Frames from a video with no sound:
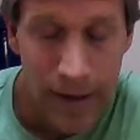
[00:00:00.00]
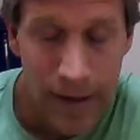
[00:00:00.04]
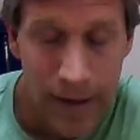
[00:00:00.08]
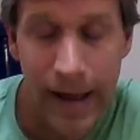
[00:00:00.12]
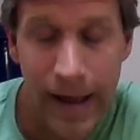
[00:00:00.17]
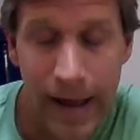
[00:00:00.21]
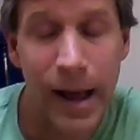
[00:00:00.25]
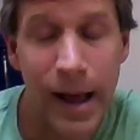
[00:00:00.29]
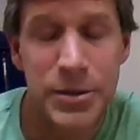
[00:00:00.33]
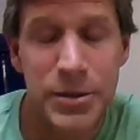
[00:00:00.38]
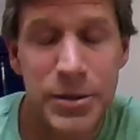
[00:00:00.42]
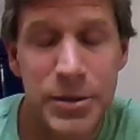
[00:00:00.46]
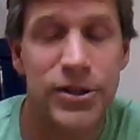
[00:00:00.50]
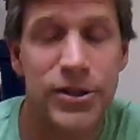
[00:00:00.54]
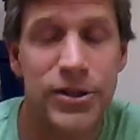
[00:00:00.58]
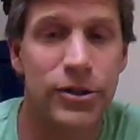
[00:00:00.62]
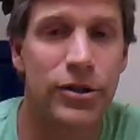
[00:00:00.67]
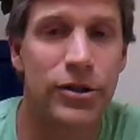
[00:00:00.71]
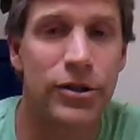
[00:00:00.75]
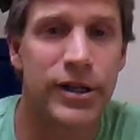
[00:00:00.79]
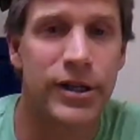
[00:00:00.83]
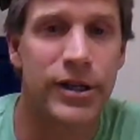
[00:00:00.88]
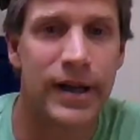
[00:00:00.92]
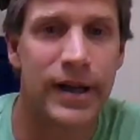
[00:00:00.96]

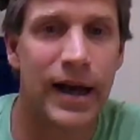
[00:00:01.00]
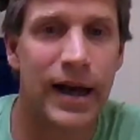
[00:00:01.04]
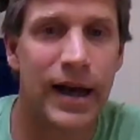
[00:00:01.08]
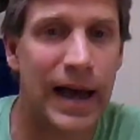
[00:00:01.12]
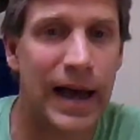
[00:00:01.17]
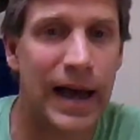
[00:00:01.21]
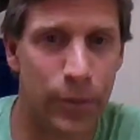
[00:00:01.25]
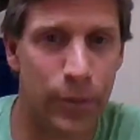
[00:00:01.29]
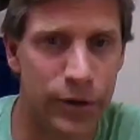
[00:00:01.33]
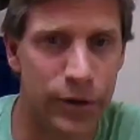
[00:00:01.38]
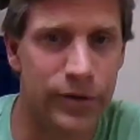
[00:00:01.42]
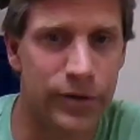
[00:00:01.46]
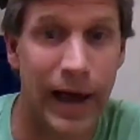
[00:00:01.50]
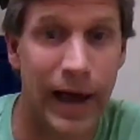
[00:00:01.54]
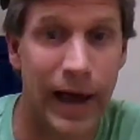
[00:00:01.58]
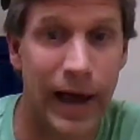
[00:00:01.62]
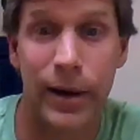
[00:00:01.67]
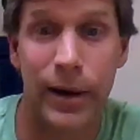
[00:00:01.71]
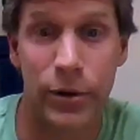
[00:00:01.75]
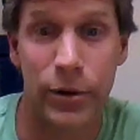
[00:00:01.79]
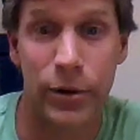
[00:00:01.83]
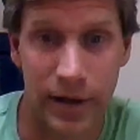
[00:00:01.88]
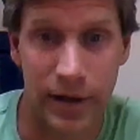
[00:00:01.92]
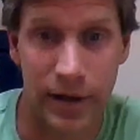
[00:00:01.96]
Absolutely, I would. I
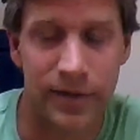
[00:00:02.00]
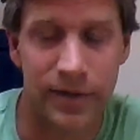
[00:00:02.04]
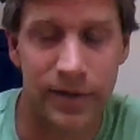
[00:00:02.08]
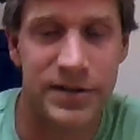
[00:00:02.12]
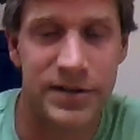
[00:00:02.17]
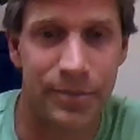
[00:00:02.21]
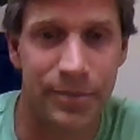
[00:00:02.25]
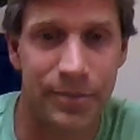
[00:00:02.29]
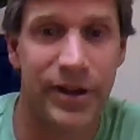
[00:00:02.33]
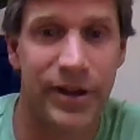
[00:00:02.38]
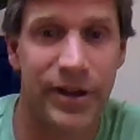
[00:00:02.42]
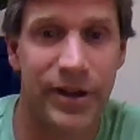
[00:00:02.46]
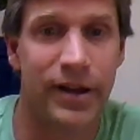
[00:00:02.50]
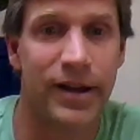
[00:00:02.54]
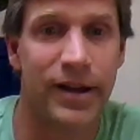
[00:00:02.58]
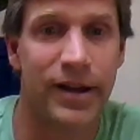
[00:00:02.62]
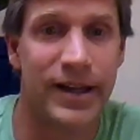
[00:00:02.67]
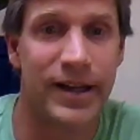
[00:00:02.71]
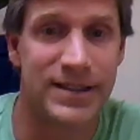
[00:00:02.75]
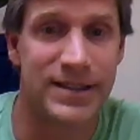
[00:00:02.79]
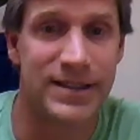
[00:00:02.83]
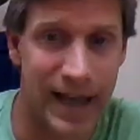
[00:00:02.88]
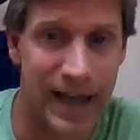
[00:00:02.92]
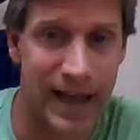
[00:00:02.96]
would love something
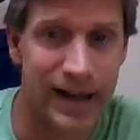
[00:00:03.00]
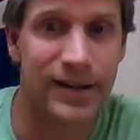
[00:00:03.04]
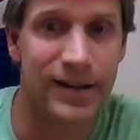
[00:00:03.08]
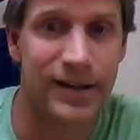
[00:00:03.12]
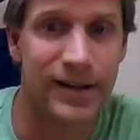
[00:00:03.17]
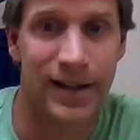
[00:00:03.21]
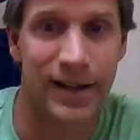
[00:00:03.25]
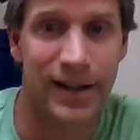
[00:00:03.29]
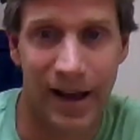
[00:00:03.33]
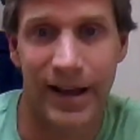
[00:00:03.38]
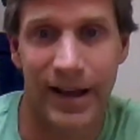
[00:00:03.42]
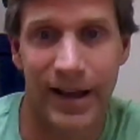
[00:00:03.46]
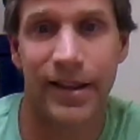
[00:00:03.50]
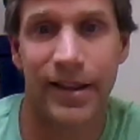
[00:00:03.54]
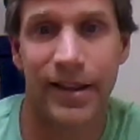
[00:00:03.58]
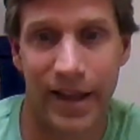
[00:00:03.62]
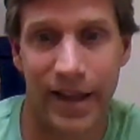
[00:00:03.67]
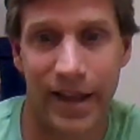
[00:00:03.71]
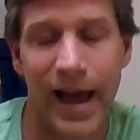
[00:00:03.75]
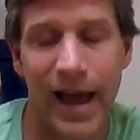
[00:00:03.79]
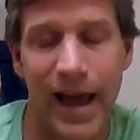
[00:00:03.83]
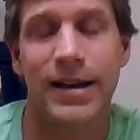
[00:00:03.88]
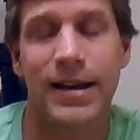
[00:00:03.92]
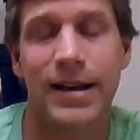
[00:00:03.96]
exactly like
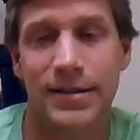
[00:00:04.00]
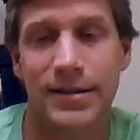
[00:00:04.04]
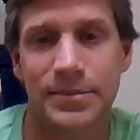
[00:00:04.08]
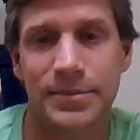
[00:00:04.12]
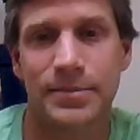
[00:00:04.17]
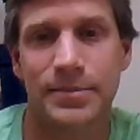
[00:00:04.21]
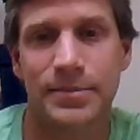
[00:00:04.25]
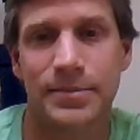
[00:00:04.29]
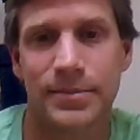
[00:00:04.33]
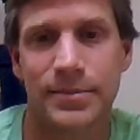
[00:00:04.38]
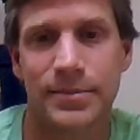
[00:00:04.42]
that.